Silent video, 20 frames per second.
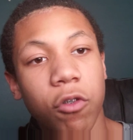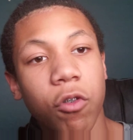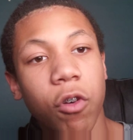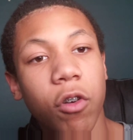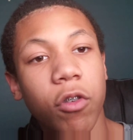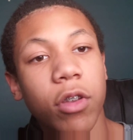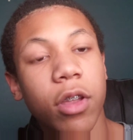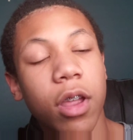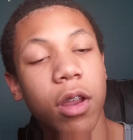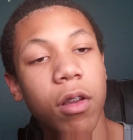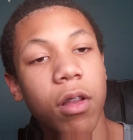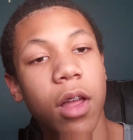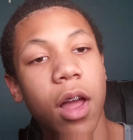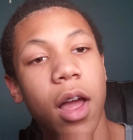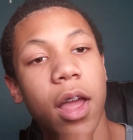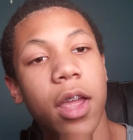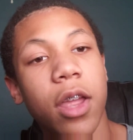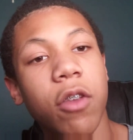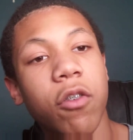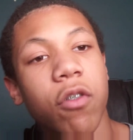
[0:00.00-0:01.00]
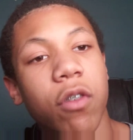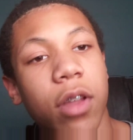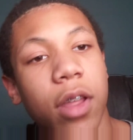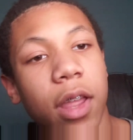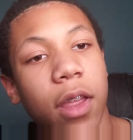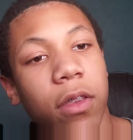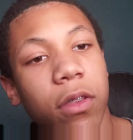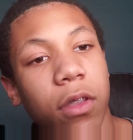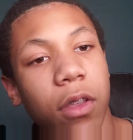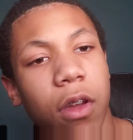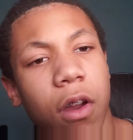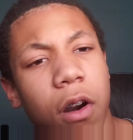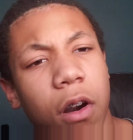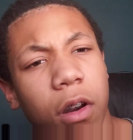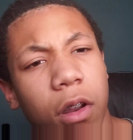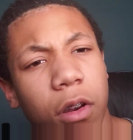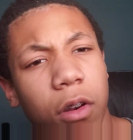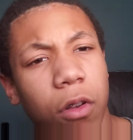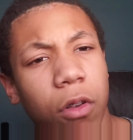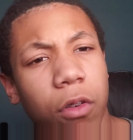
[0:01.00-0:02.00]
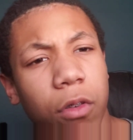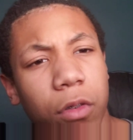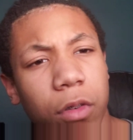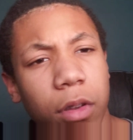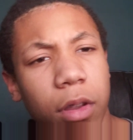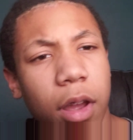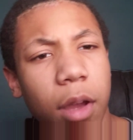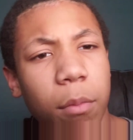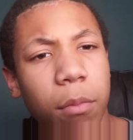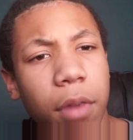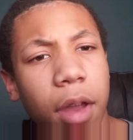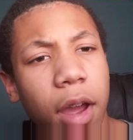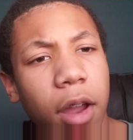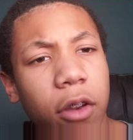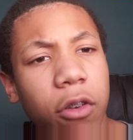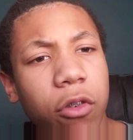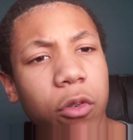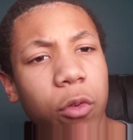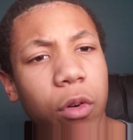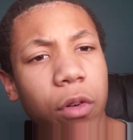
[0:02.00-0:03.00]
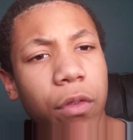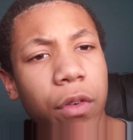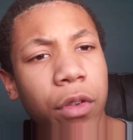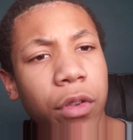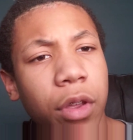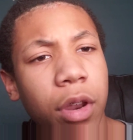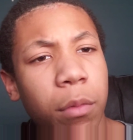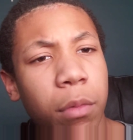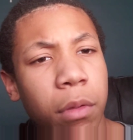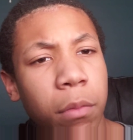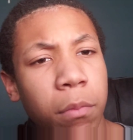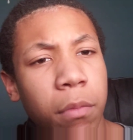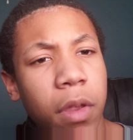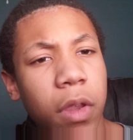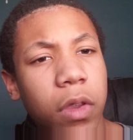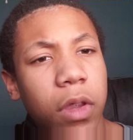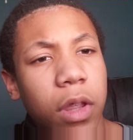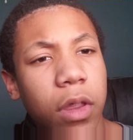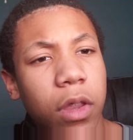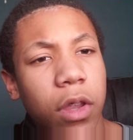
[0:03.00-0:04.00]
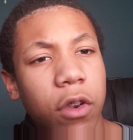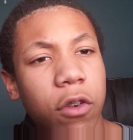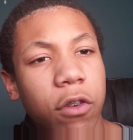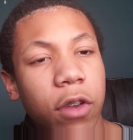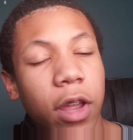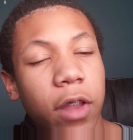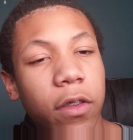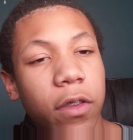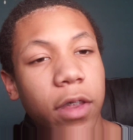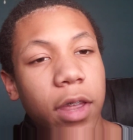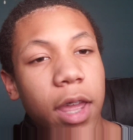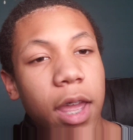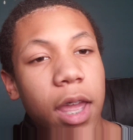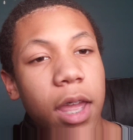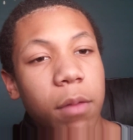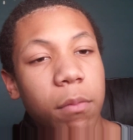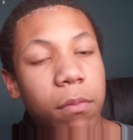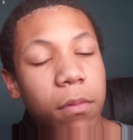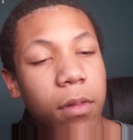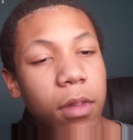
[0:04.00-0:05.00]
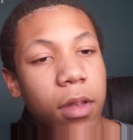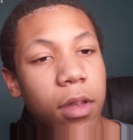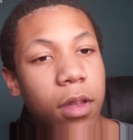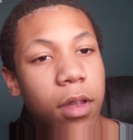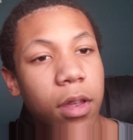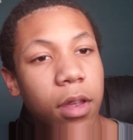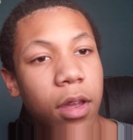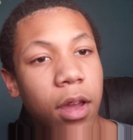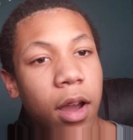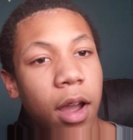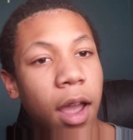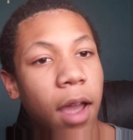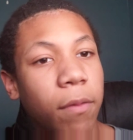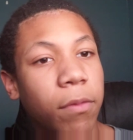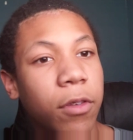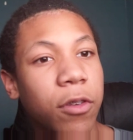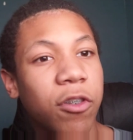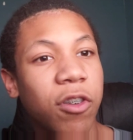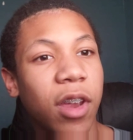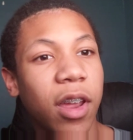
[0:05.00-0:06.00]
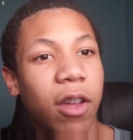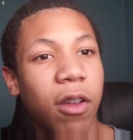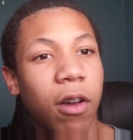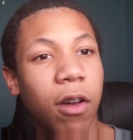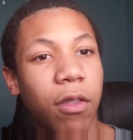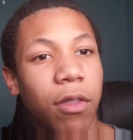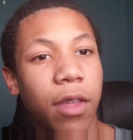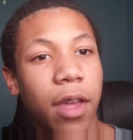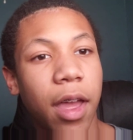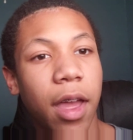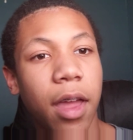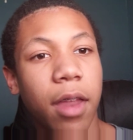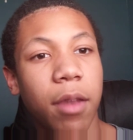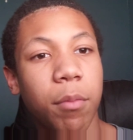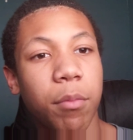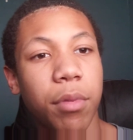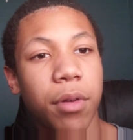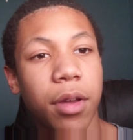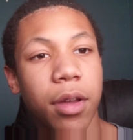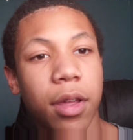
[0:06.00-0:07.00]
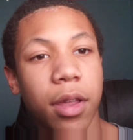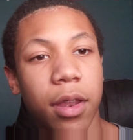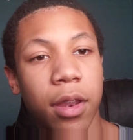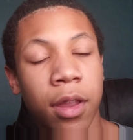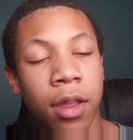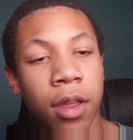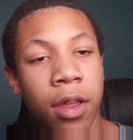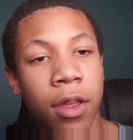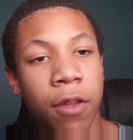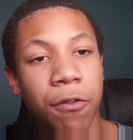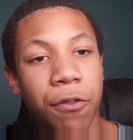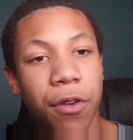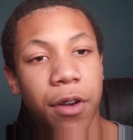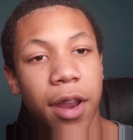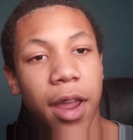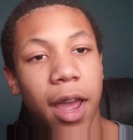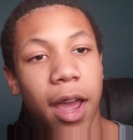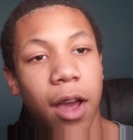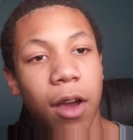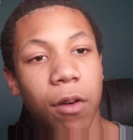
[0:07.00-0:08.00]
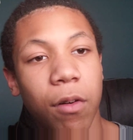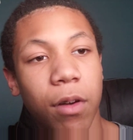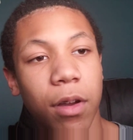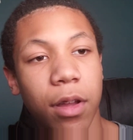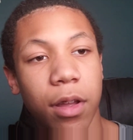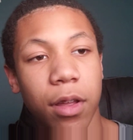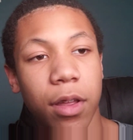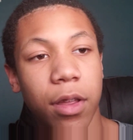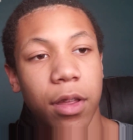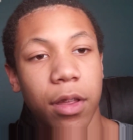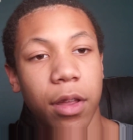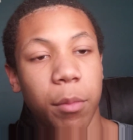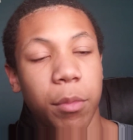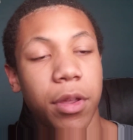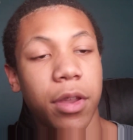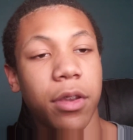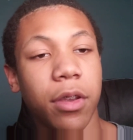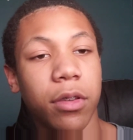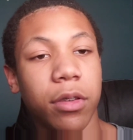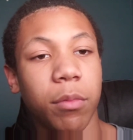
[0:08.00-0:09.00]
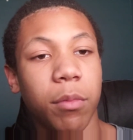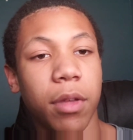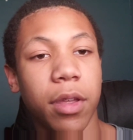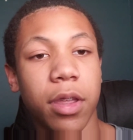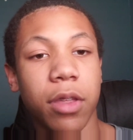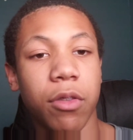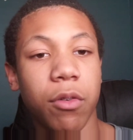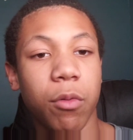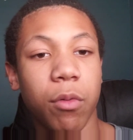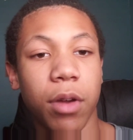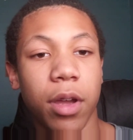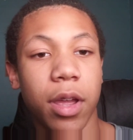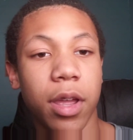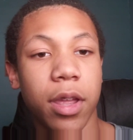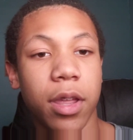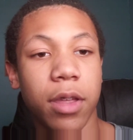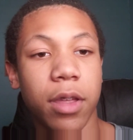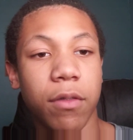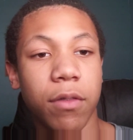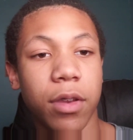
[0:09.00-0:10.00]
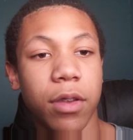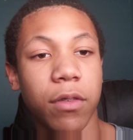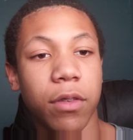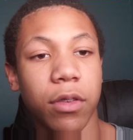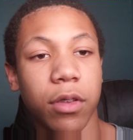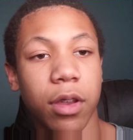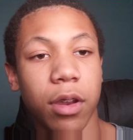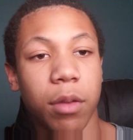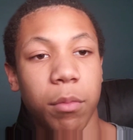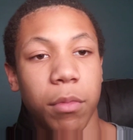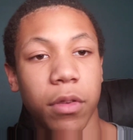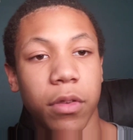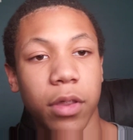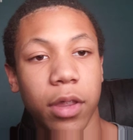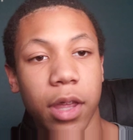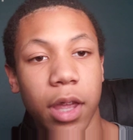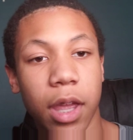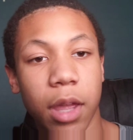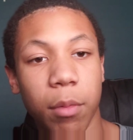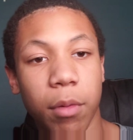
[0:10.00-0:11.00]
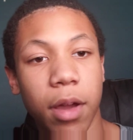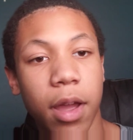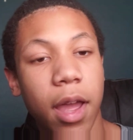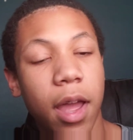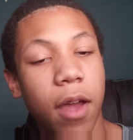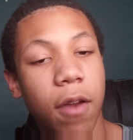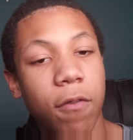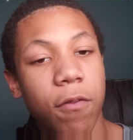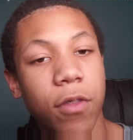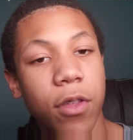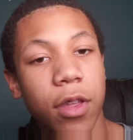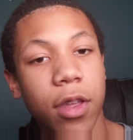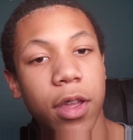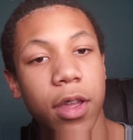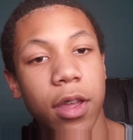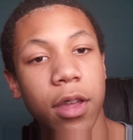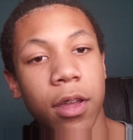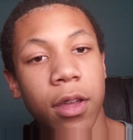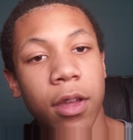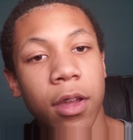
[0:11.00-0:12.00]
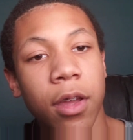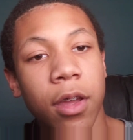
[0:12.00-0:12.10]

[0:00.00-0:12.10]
George Kittle got injured against the Cardinals. I'm not sure if he's going to be missing the Jets game. I have to check on that. But for now, I mean, it doesn't either way, even if he's going to miss the game. I have the